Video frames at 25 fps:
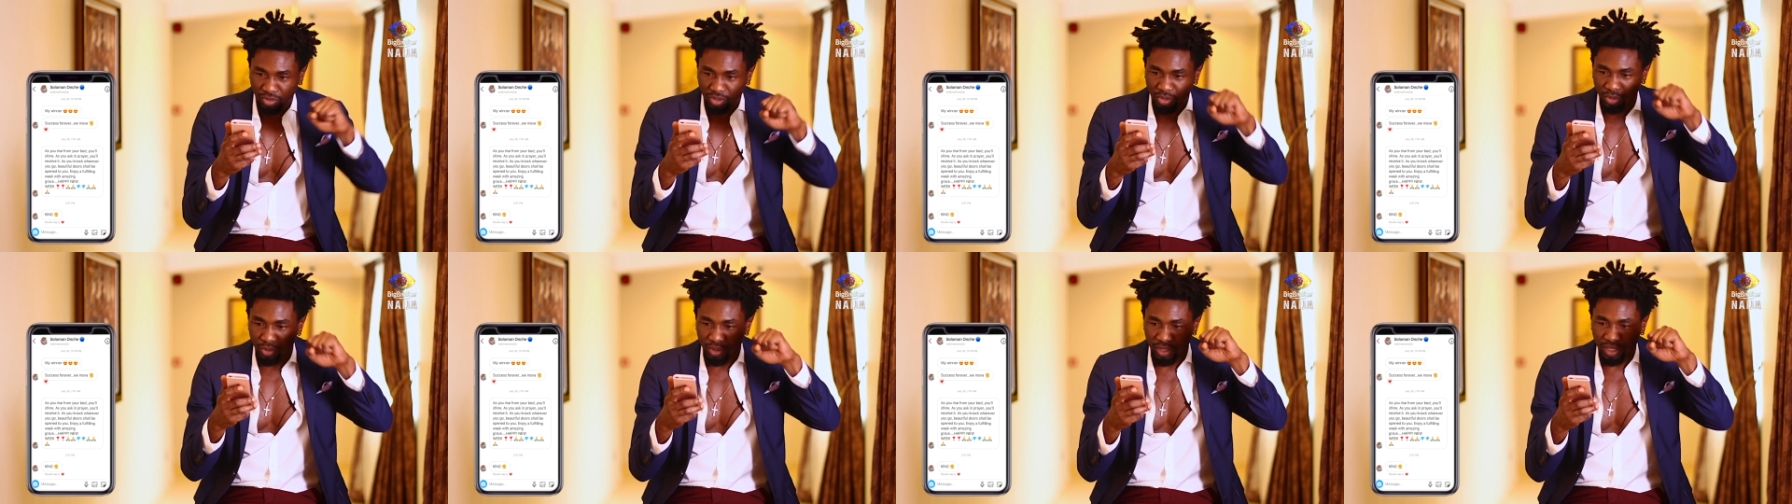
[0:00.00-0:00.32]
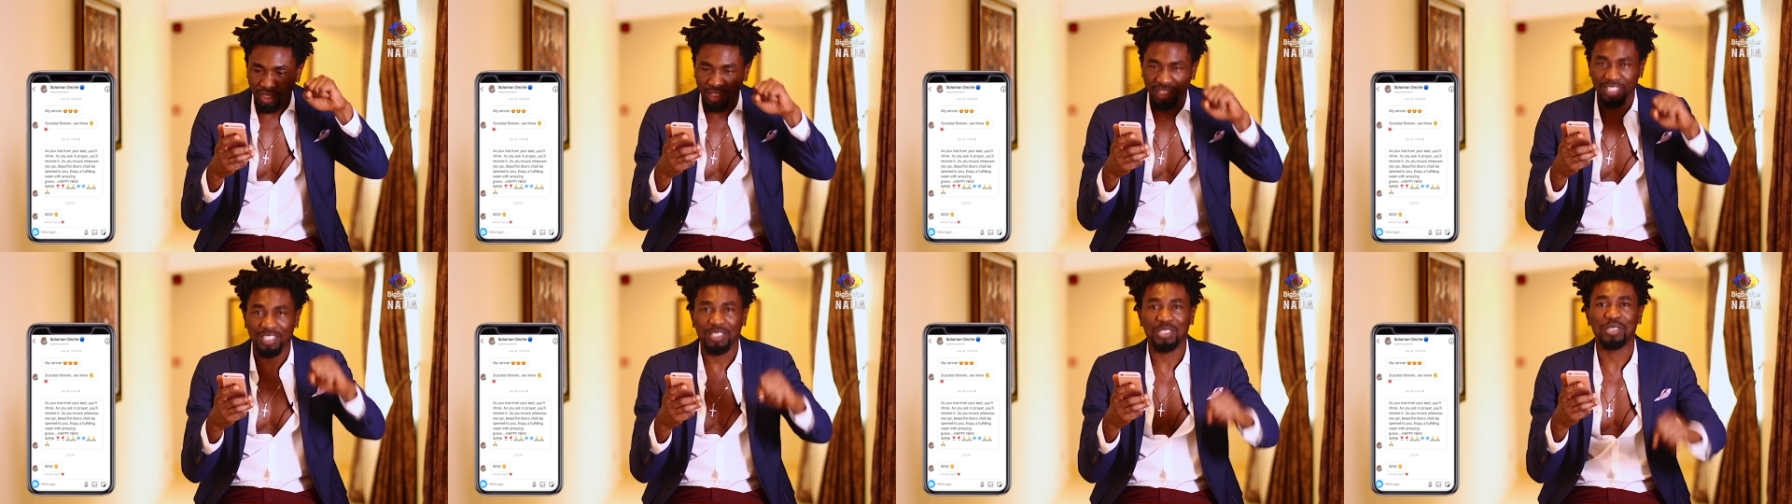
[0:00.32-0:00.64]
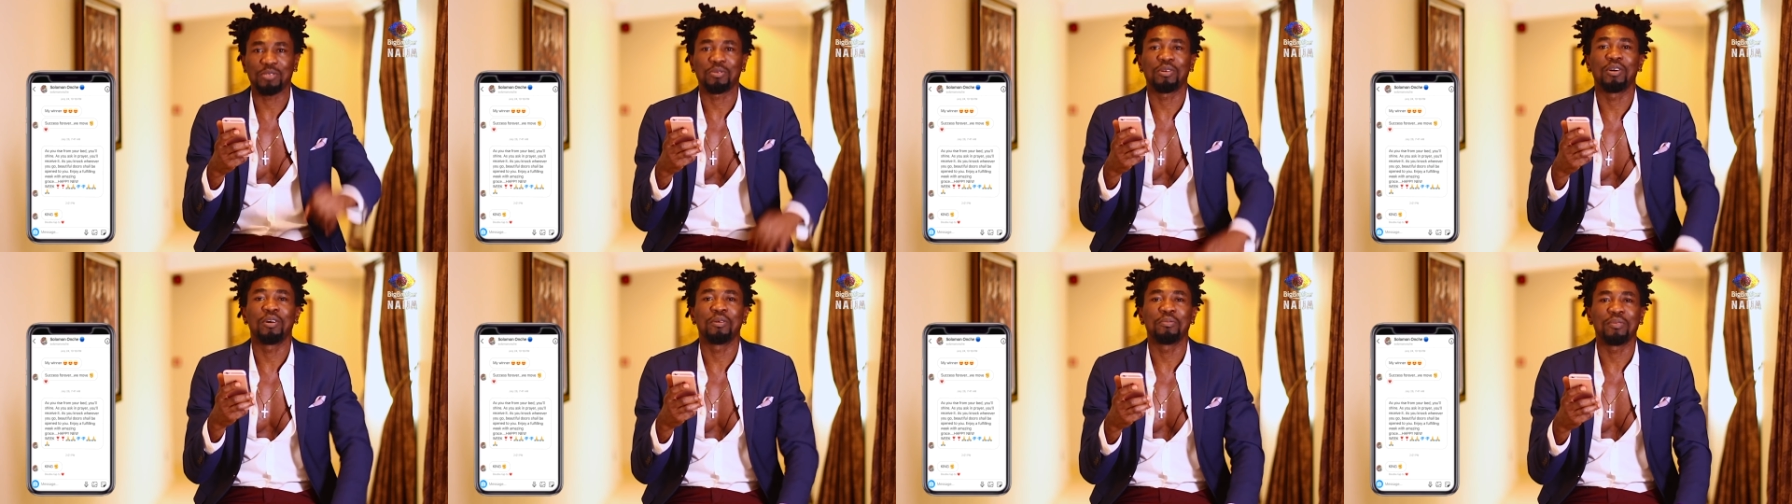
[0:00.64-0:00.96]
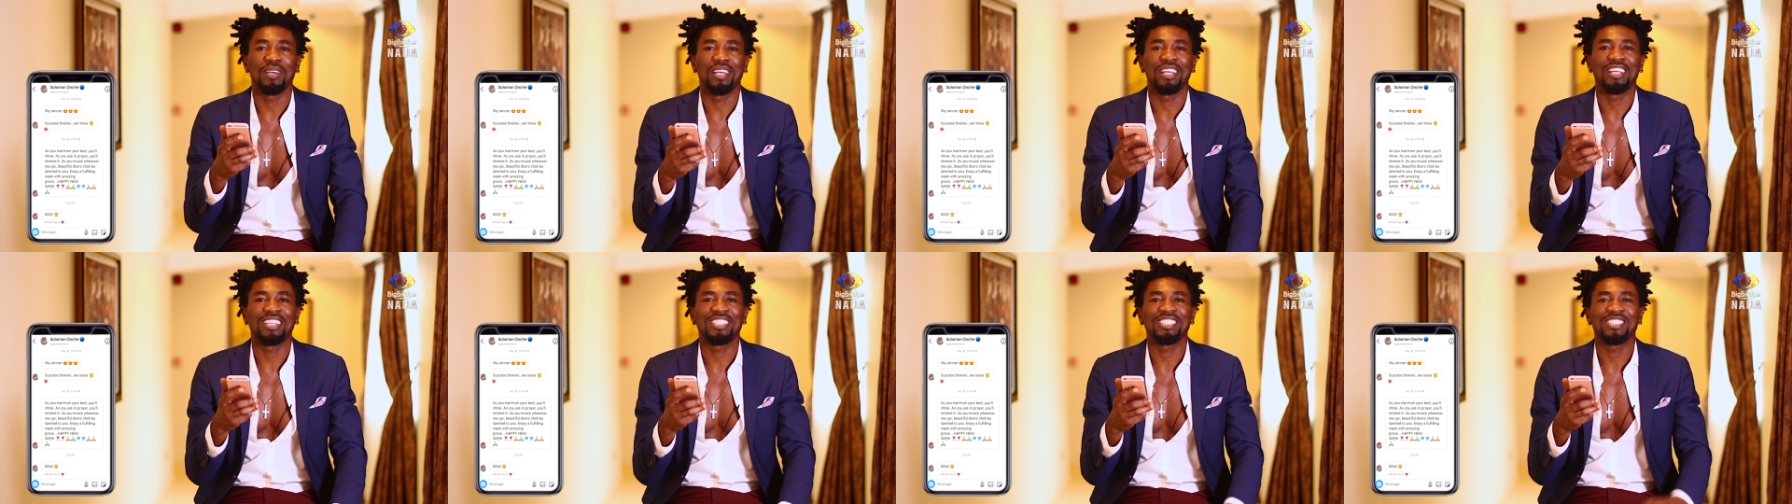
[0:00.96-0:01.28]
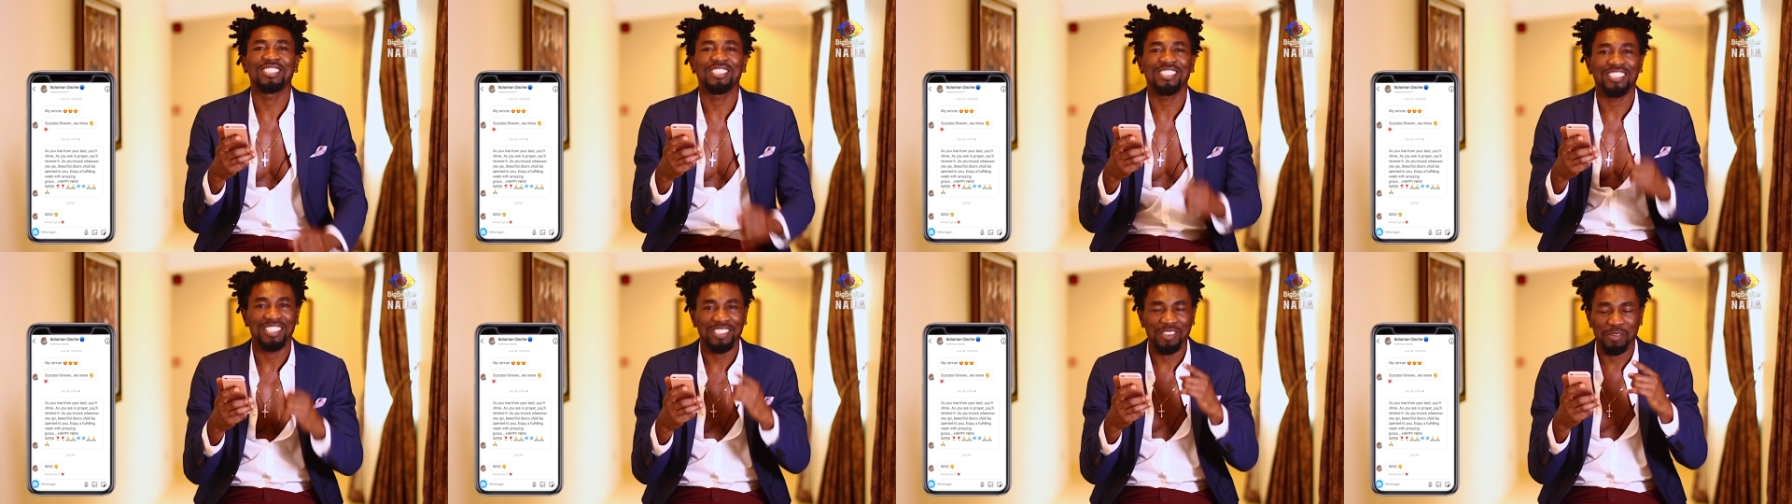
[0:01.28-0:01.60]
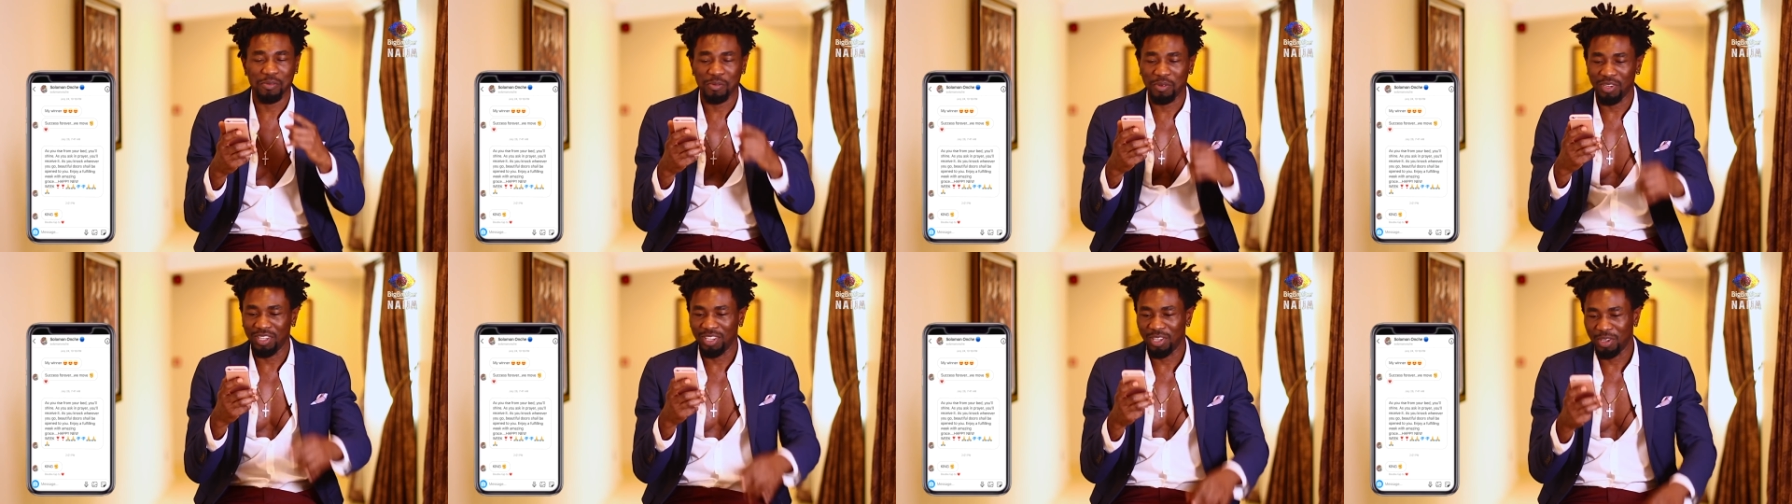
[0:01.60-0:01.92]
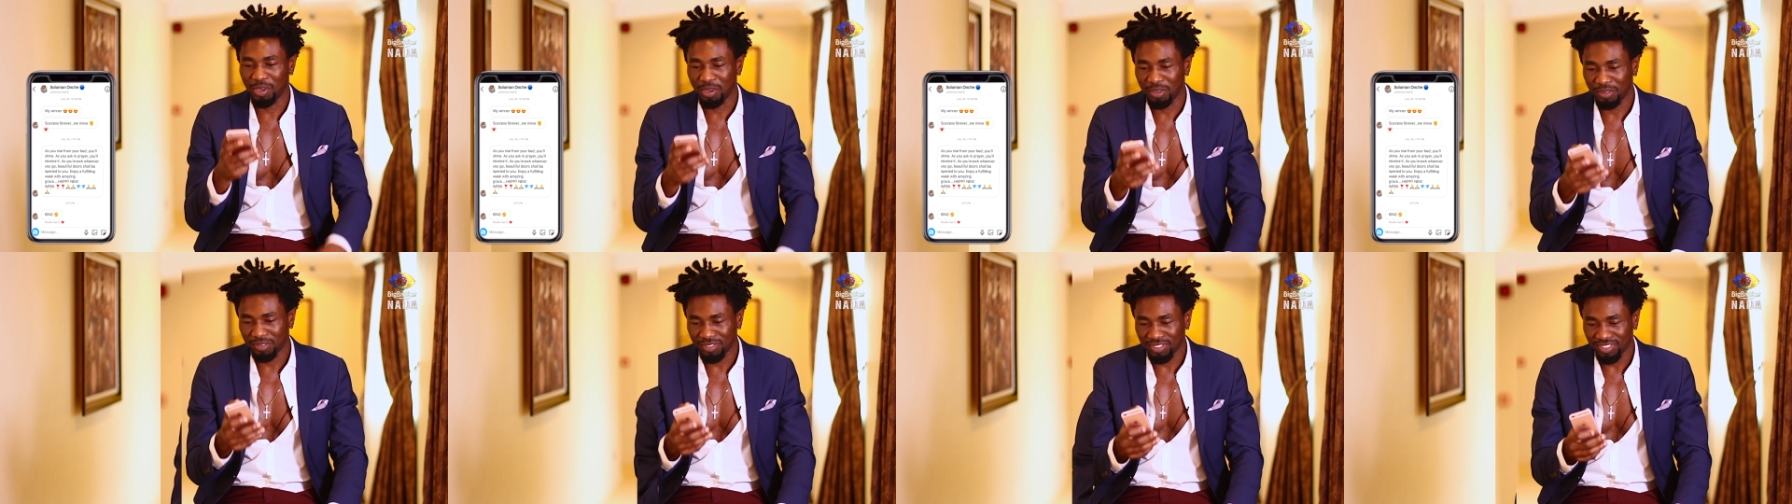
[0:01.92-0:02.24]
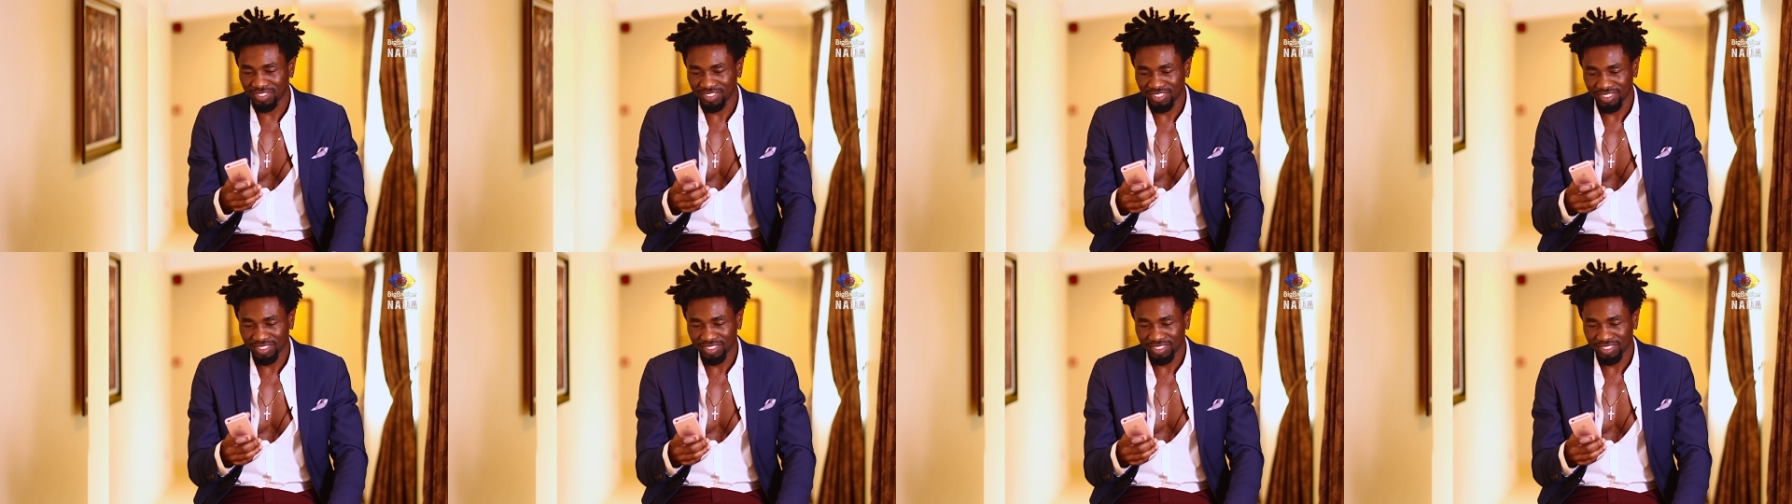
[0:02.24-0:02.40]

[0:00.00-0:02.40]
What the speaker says: You were king as well, man. One love.